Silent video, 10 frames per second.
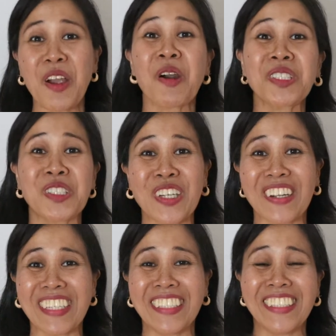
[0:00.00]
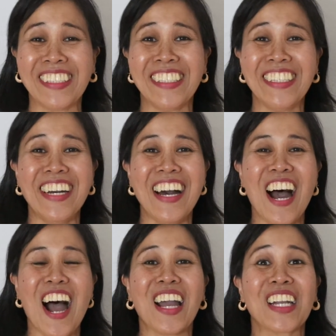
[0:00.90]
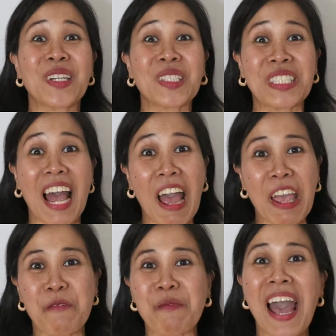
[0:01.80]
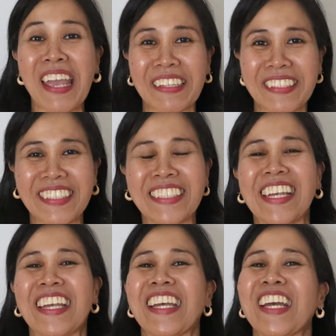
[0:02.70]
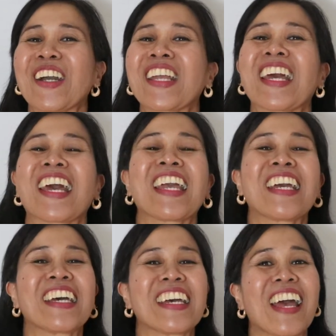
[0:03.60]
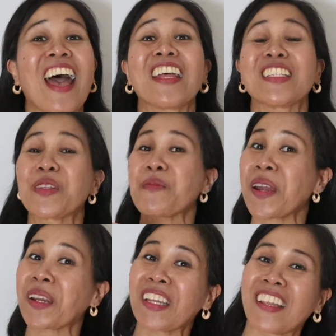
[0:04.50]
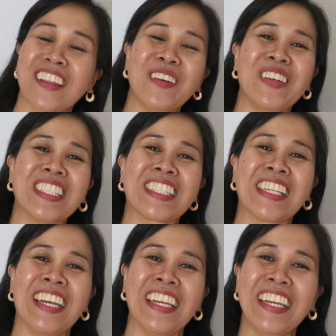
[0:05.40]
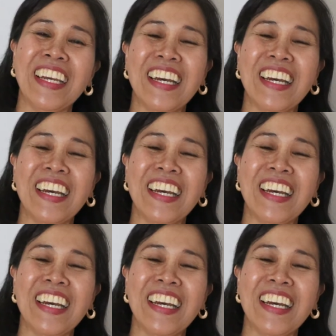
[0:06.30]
Australia, good day, mate. Okay, and in American we say,